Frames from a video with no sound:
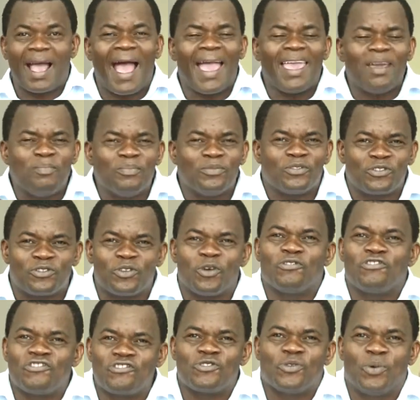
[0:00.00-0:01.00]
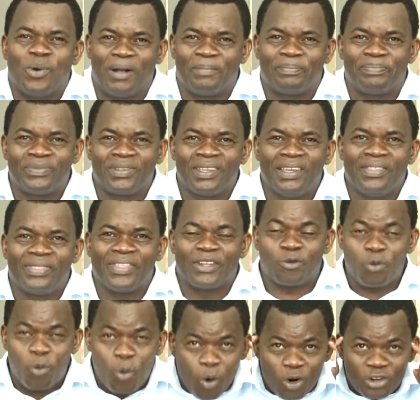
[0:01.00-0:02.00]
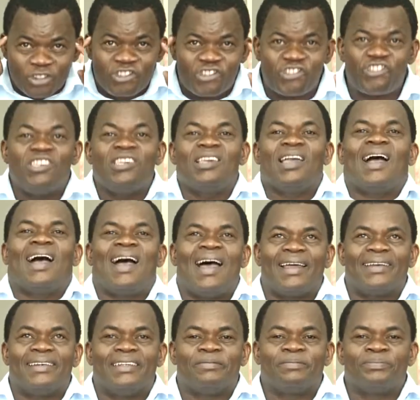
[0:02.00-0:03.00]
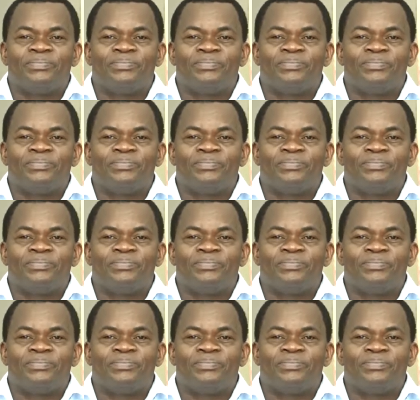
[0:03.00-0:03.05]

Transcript: I am so sure that what she heard,